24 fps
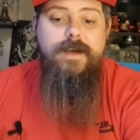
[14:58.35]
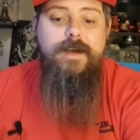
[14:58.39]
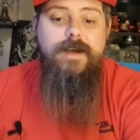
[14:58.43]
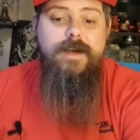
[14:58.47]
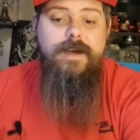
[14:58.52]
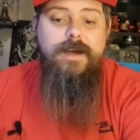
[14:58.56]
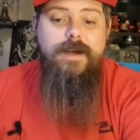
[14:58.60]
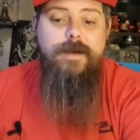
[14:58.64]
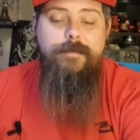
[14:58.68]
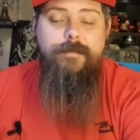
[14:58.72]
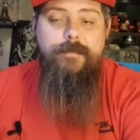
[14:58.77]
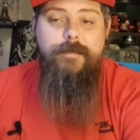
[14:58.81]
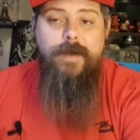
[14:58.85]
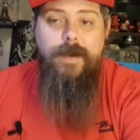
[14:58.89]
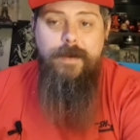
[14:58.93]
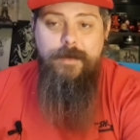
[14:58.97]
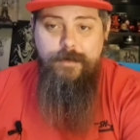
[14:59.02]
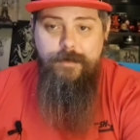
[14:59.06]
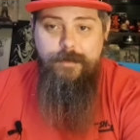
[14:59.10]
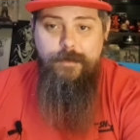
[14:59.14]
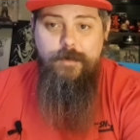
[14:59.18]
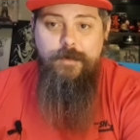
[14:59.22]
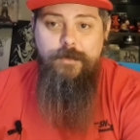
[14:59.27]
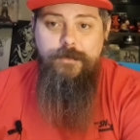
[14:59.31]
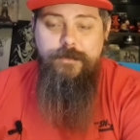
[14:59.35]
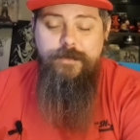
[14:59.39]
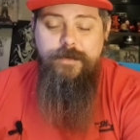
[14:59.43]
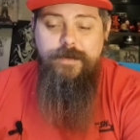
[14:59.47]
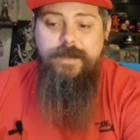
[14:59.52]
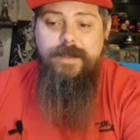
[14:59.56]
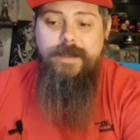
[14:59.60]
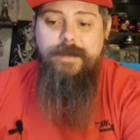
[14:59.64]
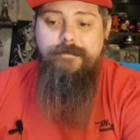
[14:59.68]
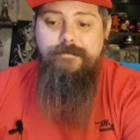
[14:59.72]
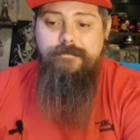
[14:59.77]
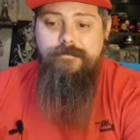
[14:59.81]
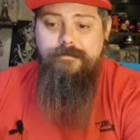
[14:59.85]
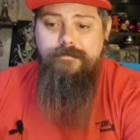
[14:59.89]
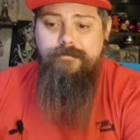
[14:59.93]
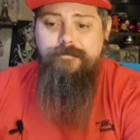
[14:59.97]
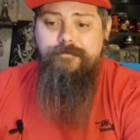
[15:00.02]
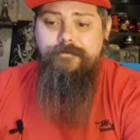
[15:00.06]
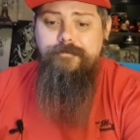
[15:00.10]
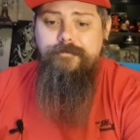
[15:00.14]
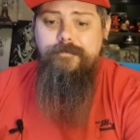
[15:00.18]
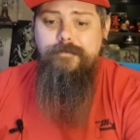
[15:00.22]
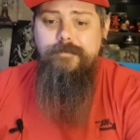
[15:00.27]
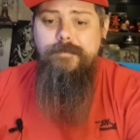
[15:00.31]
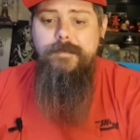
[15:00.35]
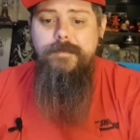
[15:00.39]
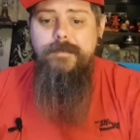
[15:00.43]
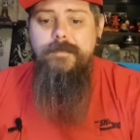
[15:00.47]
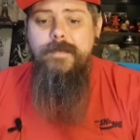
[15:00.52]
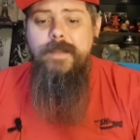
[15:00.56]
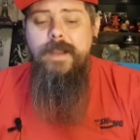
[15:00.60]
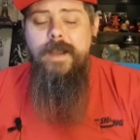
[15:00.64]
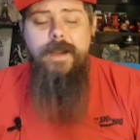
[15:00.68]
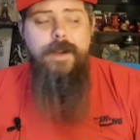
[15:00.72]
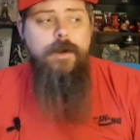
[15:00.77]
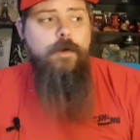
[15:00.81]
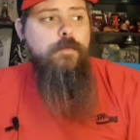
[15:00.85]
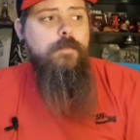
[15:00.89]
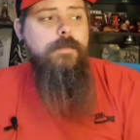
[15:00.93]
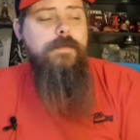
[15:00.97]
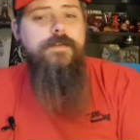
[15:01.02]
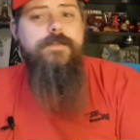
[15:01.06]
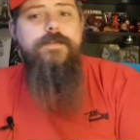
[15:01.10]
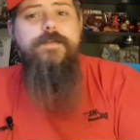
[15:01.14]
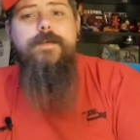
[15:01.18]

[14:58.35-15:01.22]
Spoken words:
I'm going to watch it again. I hope this